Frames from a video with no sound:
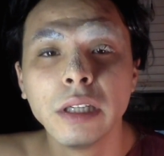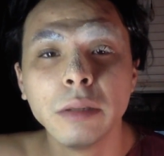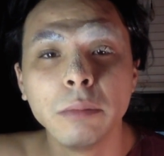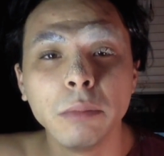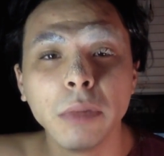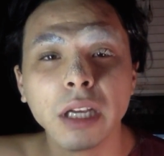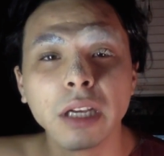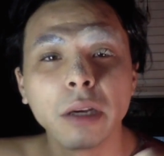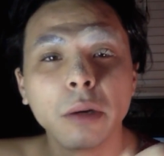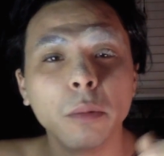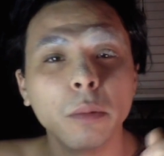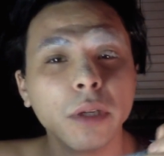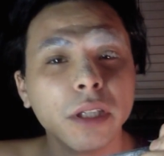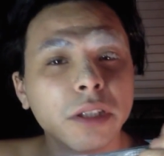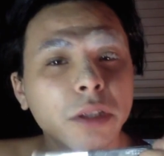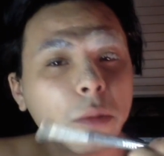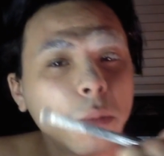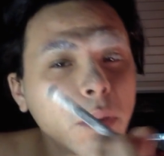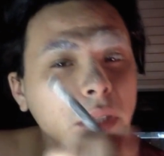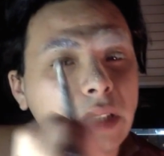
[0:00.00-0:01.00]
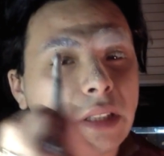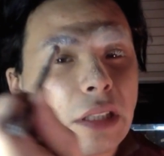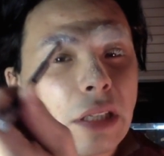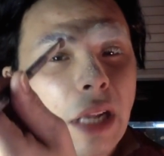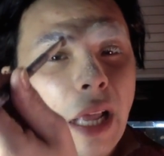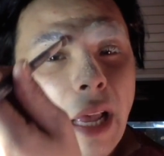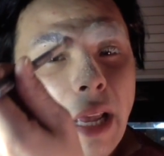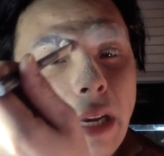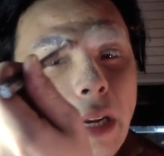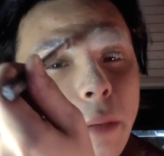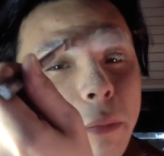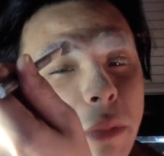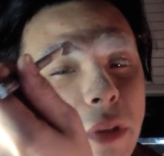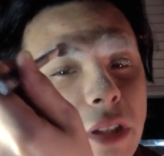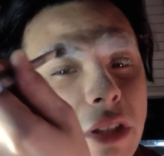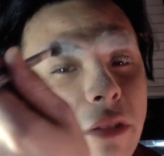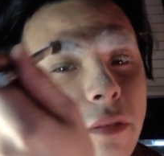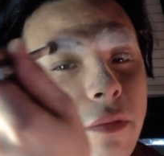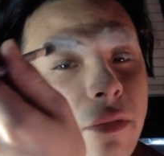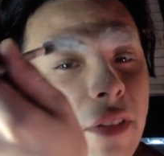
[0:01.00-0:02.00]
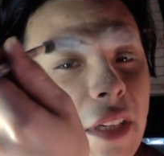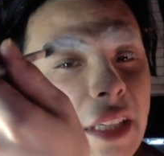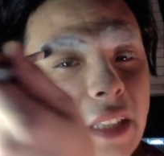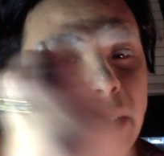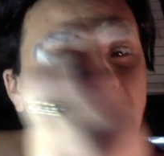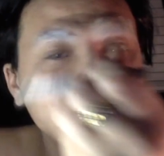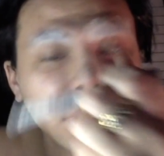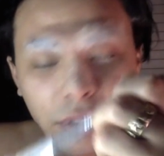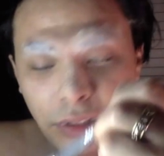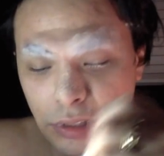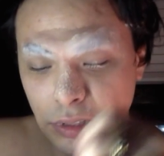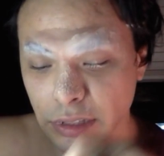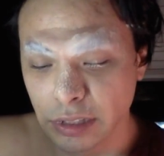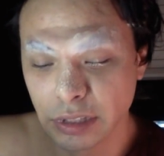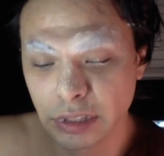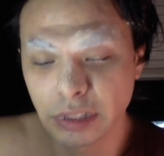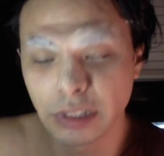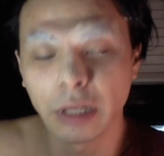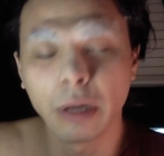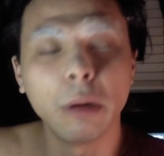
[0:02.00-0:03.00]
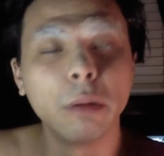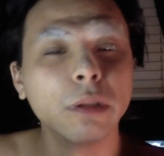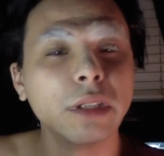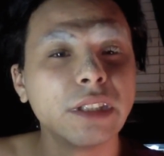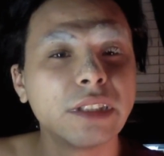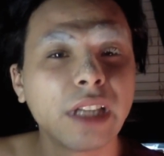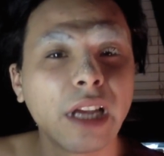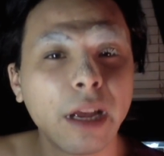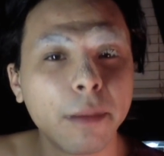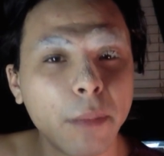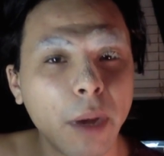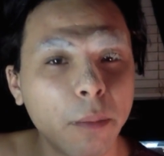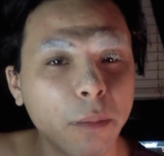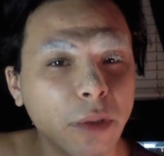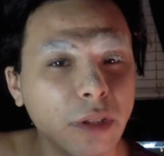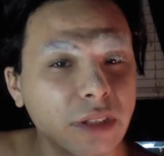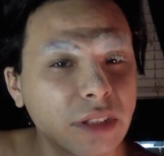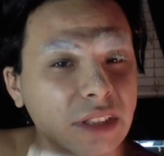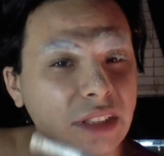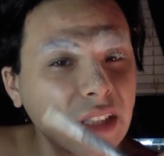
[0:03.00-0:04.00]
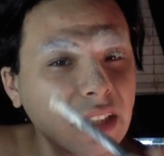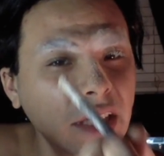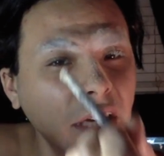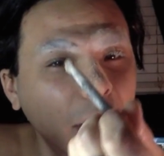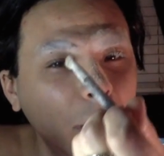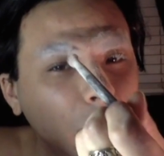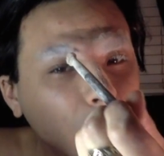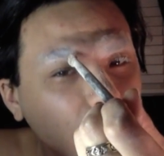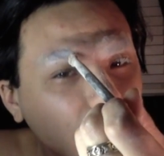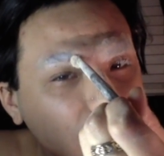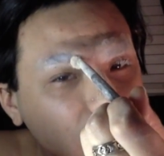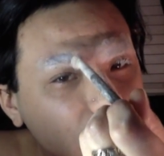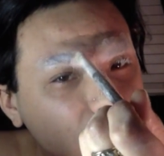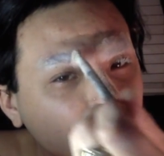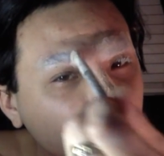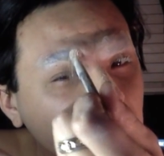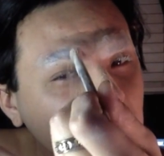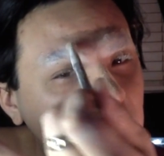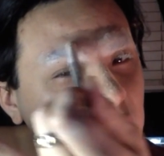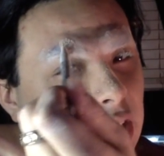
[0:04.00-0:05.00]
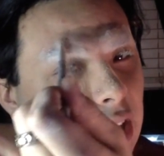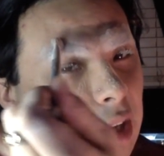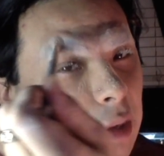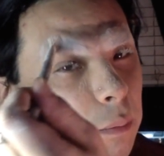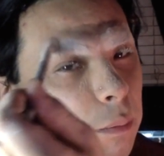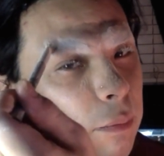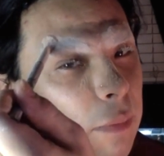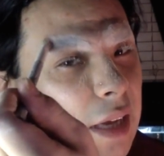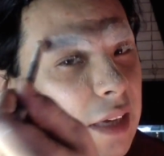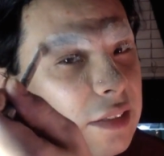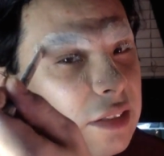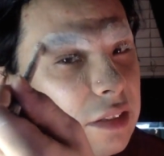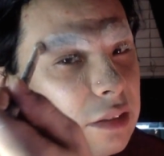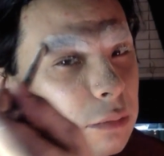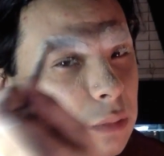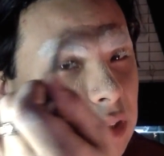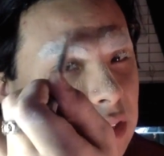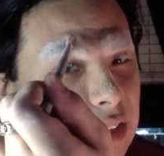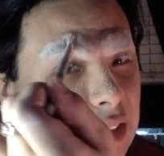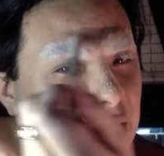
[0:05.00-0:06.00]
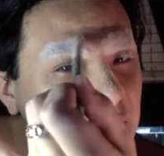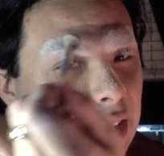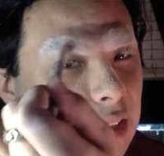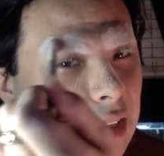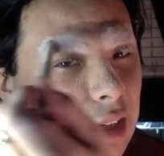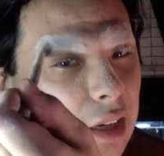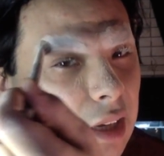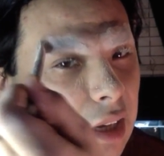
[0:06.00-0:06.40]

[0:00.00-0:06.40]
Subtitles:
Make a winter wonderland up in your face. This is the only time I'm gonna say get real dirty, get messy with it.